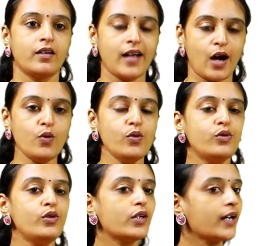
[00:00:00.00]
Now
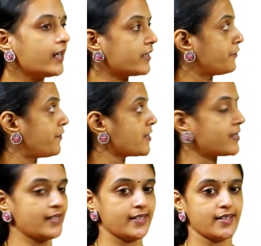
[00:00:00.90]
look at the
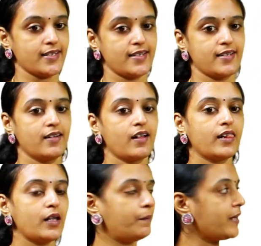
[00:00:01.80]
first sentence.
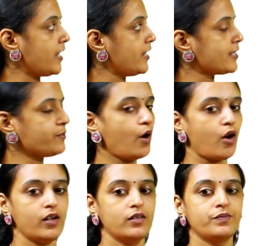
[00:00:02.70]
The bee is
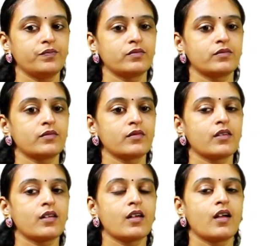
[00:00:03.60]
small.
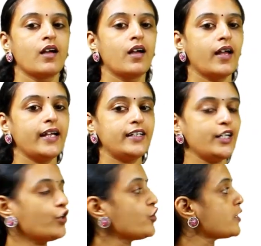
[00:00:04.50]
It
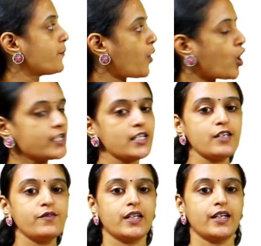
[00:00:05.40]
denotes a
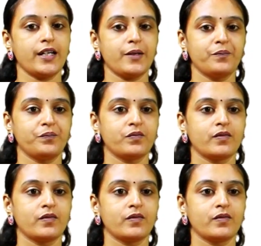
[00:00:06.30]
positive degree.